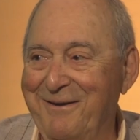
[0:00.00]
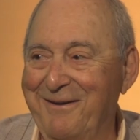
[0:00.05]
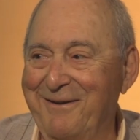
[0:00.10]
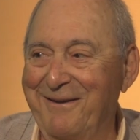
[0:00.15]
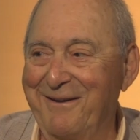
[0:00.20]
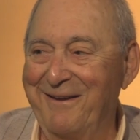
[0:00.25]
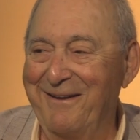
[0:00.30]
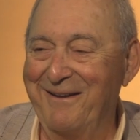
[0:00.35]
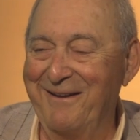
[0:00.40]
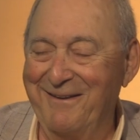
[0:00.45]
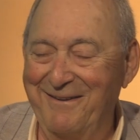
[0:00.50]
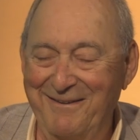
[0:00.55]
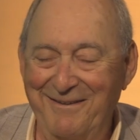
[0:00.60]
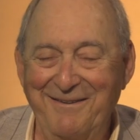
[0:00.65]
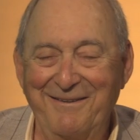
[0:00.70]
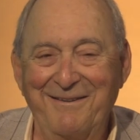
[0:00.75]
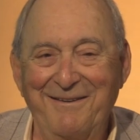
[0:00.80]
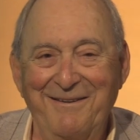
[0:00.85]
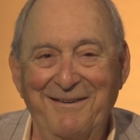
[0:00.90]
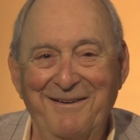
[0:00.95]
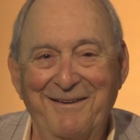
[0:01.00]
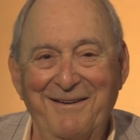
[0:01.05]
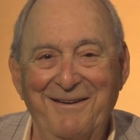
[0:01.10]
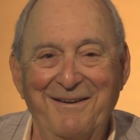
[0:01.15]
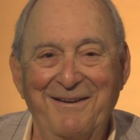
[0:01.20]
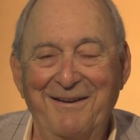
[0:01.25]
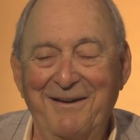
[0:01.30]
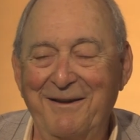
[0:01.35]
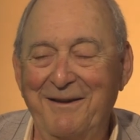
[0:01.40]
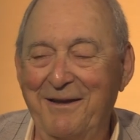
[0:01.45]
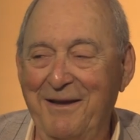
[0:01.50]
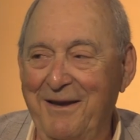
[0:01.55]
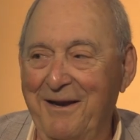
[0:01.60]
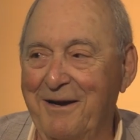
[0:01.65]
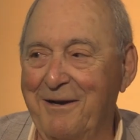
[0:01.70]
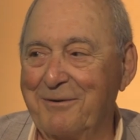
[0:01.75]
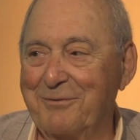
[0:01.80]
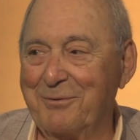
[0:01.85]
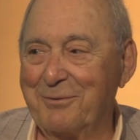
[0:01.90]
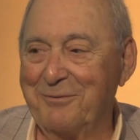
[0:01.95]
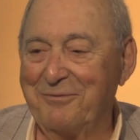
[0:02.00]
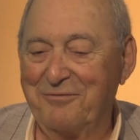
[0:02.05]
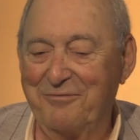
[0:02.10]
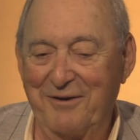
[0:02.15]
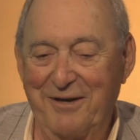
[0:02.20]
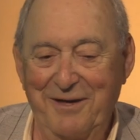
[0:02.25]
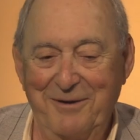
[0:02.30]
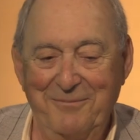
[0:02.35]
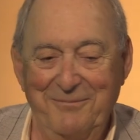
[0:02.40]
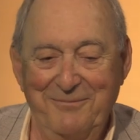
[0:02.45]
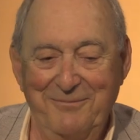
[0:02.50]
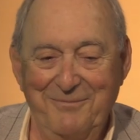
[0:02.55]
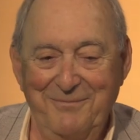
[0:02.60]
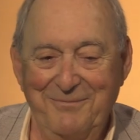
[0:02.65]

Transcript: Good. You're doing good? Yeah, doing fine.